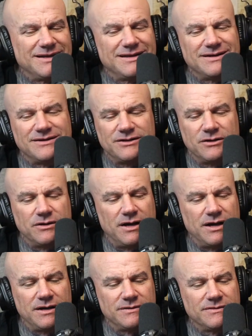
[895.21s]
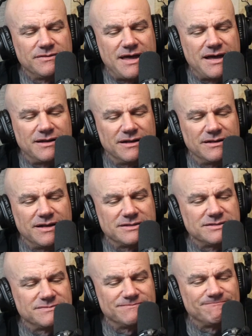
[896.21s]
don't know.
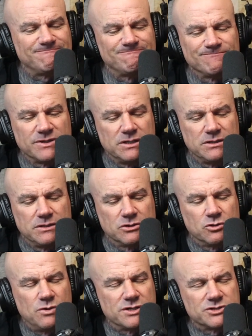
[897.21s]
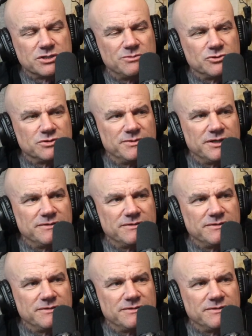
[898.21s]
That's questionable to me.